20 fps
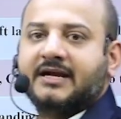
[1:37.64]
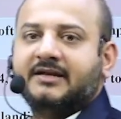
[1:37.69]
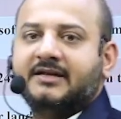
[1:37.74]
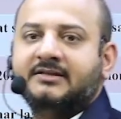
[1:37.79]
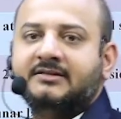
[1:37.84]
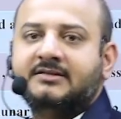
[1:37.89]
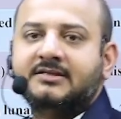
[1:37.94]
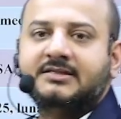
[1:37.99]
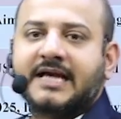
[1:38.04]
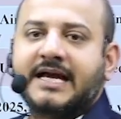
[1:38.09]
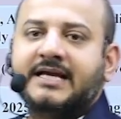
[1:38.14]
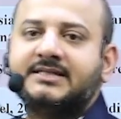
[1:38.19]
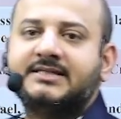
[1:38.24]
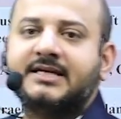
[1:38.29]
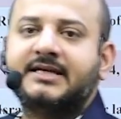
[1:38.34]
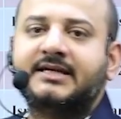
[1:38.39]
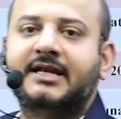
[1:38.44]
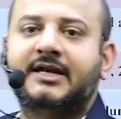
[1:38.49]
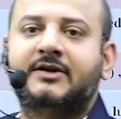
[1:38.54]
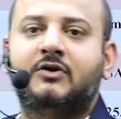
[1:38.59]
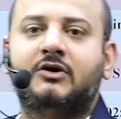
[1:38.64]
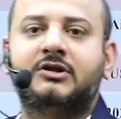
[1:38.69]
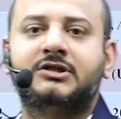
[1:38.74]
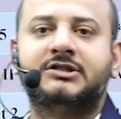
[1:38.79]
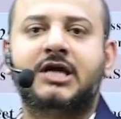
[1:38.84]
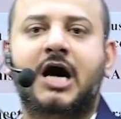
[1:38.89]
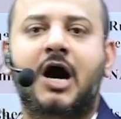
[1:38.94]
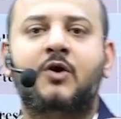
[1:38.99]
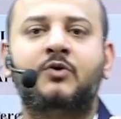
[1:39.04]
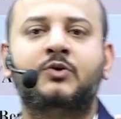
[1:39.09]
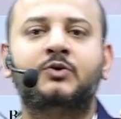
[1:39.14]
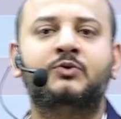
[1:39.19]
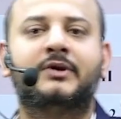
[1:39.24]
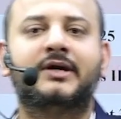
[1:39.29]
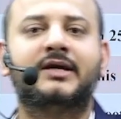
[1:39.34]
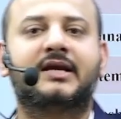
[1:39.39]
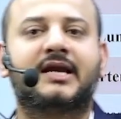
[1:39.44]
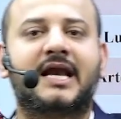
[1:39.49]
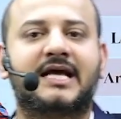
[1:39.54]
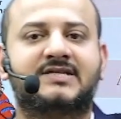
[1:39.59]
in the science and technology, how you can
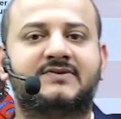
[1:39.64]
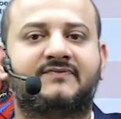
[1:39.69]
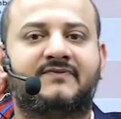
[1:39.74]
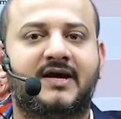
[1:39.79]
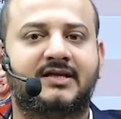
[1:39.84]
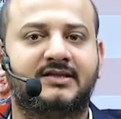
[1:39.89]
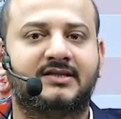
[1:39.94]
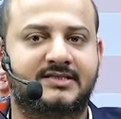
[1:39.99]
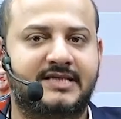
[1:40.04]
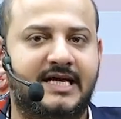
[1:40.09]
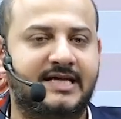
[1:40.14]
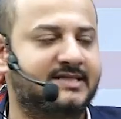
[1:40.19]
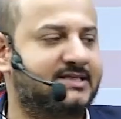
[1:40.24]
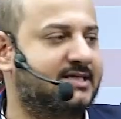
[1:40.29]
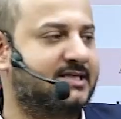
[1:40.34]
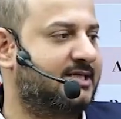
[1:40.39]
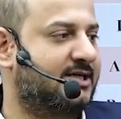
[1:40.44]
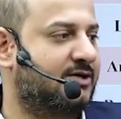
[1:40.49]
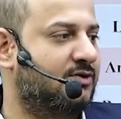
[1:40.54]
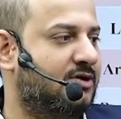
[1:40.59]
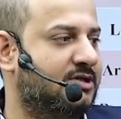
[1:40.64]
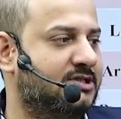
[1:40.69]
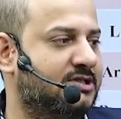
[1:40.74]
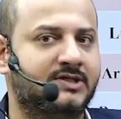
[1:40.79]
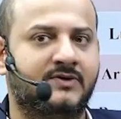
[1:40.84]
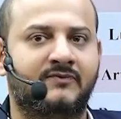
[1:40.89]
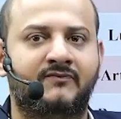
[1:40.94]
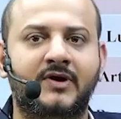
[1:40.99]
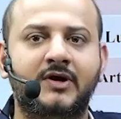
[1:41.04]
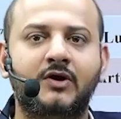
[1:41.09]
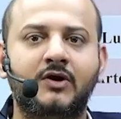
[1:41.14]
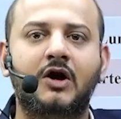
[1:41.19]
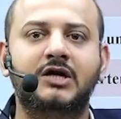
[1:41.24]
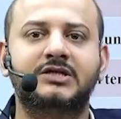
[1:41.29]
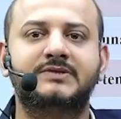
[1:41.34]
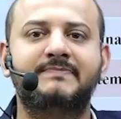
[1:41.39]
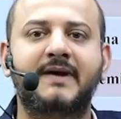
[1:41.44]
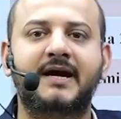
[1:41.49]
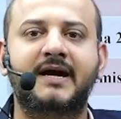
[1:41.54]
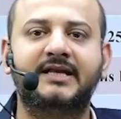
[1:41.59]
classify the science and technology. One
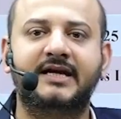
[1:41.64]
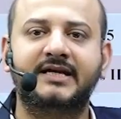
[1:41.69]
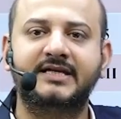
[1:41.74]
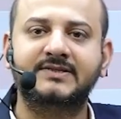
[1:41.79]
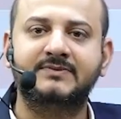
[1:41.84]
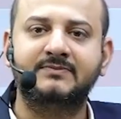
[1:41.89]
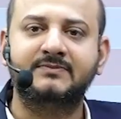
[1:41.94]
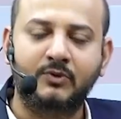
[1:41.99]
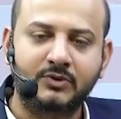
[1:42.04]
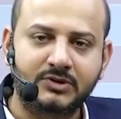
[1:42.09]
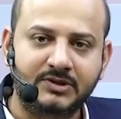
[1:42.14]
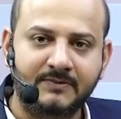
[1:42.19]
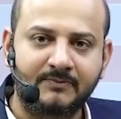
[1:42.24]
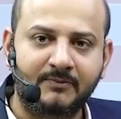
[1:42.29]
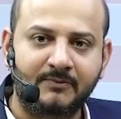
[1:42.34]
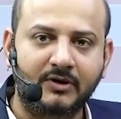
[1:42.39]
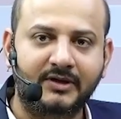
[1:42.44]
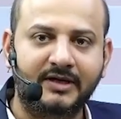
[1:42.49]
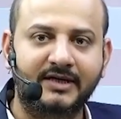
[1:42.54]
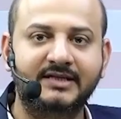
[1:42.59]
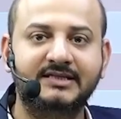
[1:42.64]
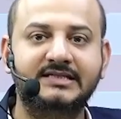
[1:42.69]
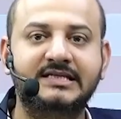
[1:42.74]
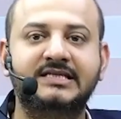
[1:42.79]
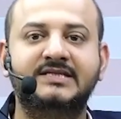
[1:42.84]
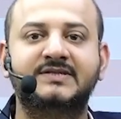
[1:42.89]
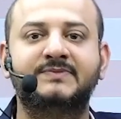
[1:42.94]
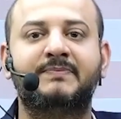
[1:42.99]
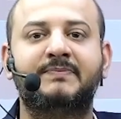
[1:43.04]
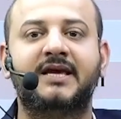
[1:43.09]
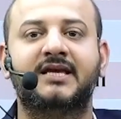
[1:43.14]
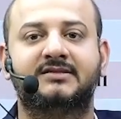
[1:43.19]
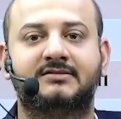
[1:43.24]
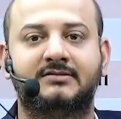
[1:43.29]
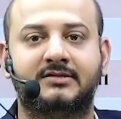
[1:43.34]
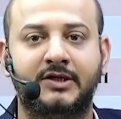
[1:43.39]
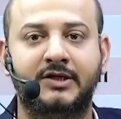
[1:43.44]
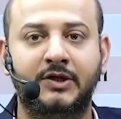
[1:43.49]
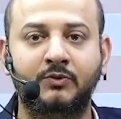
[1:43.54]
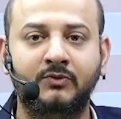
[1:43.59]
aspect that is most important is the space,
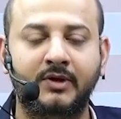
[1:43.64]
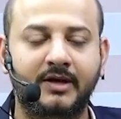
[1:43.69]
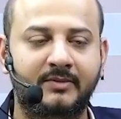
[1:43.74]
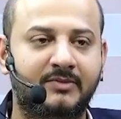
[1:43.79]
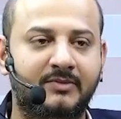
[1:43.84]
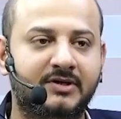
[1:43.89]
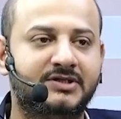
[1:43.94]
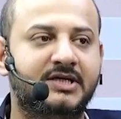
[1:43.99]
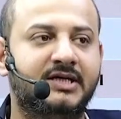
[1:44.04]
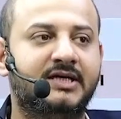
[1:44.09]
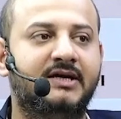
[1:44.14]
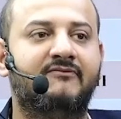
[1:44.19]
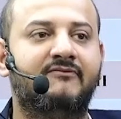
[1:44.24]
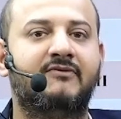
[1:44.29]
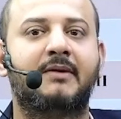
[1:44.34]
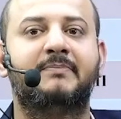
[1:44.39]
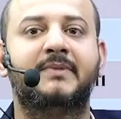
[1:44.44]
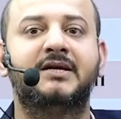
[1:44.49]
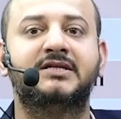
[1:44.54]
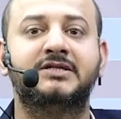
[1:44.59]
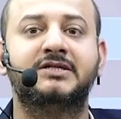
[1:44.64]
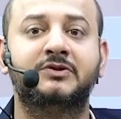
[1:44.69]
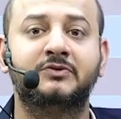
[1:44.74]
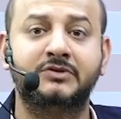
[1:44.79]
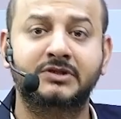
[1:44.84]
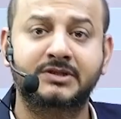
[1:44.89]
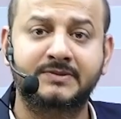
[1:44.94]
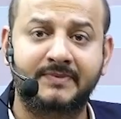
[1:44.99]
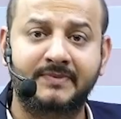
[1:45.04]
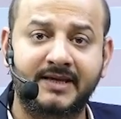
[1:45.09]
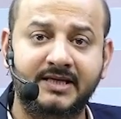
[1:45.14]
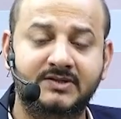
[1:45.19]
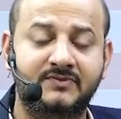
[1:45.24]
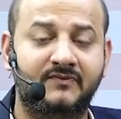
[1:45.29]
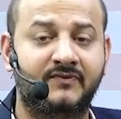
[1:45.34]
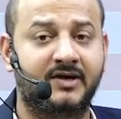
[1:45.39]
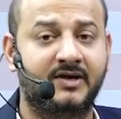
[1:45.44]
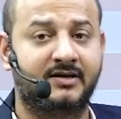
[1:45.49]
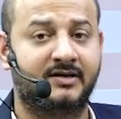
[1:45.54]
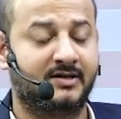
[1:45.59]
new emerging developments into the space
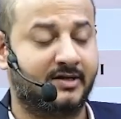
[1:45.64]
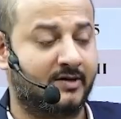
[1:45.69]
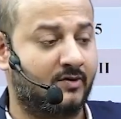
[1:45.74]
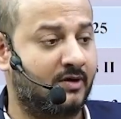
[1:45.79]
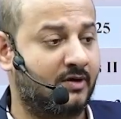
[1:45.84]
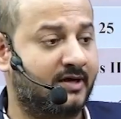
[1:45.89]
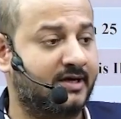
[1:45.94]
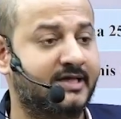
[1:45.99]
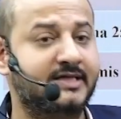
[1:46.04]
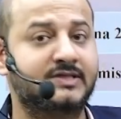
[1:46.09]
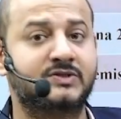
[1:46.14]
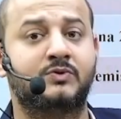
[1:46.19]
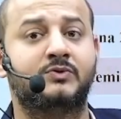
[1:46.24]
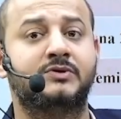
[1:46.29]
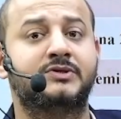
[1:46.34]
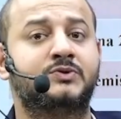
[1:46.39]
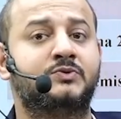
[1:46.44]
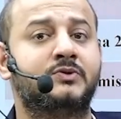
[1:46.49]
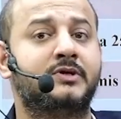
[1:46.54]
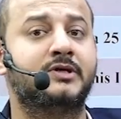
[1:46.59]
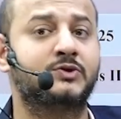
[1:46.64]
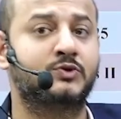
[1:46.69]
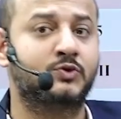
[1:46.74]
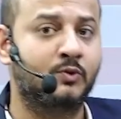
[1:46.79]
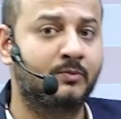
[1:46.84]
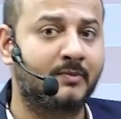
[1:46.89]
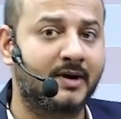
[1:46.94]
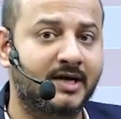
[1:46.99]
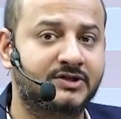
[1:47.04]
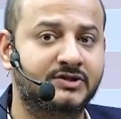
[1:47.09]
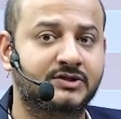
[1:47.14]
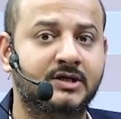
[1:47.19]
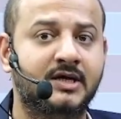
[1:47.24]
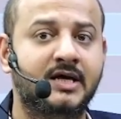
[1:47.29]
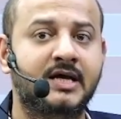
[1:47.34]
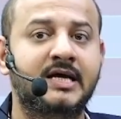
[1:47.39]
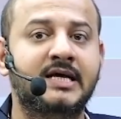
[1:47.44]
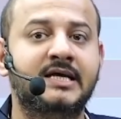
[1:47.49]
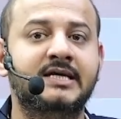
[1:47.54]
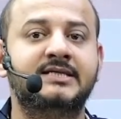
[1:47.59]
where already ISRO is doing so much.
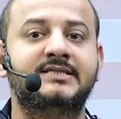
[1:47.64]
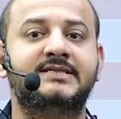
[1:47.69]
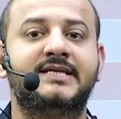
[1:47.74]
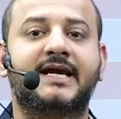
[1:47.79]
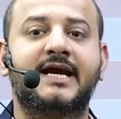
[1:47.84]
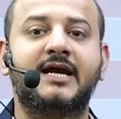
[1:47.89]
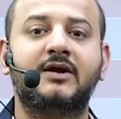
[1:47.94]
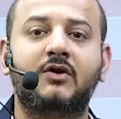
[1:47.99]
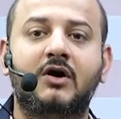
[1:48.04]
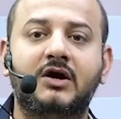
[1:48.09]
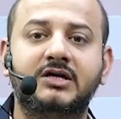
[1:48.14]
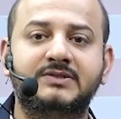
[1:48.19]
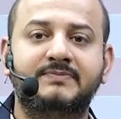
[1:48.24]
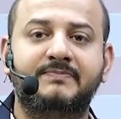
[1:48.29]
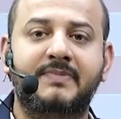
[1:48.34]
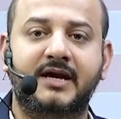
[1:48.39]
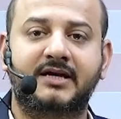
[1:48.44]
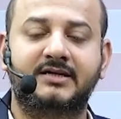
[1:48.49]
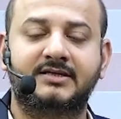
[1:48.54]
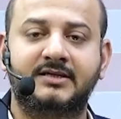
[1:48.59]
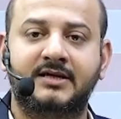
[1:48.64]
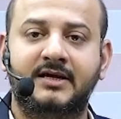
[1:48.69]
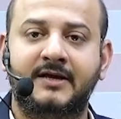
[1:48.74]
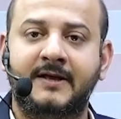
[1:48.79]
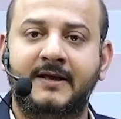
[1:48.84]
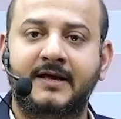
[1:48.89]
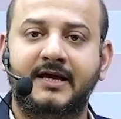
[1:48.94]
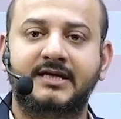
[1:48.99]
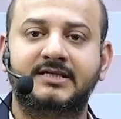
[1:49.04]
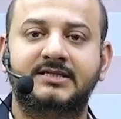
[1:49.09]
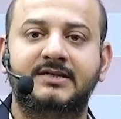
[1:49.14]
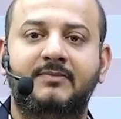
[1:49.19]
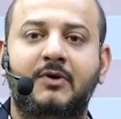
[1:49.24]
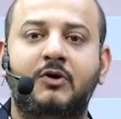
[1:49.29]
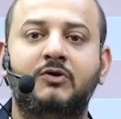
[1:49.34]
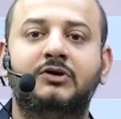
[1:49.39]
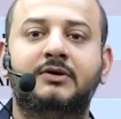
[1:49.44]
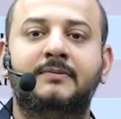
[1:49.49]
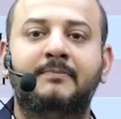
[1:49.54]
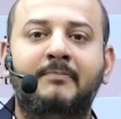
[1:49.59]
Second aspect is
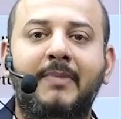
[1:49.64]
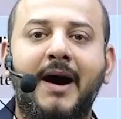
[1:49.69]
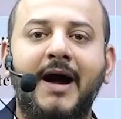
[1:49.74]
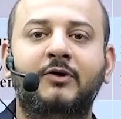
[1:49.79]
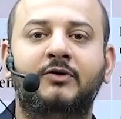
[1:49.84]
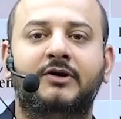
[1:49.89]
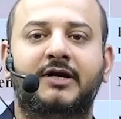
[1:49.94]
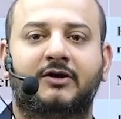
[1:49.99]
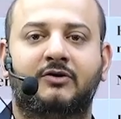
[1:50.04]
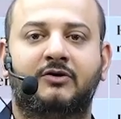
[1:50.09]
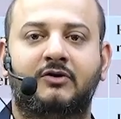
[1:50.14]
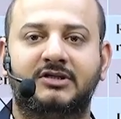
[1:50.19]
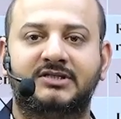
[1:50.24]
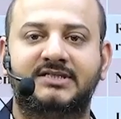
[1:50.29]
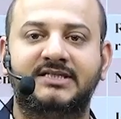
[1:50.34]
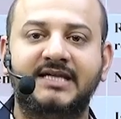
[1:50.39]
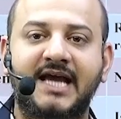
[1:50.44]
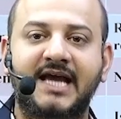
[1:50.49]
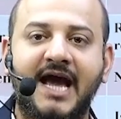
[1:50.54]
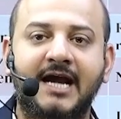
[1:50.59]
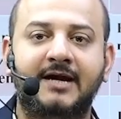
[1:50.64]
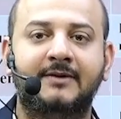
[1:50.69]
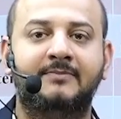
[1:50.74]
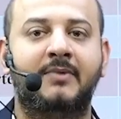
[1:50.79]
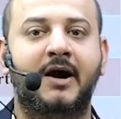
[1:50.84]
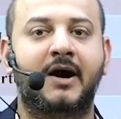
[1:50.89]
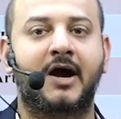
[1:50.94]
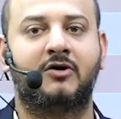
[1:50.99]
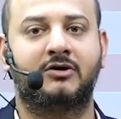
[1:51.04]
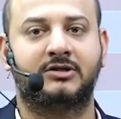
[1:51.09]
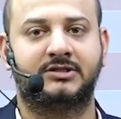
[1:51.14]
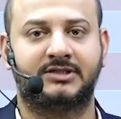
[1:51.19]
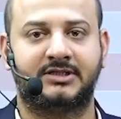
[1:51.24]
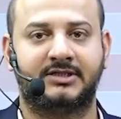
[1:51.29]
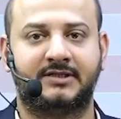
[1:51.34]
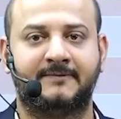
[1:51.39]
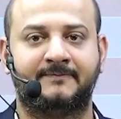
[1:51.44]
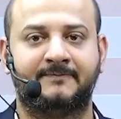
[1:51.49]
about biotechnology and biology,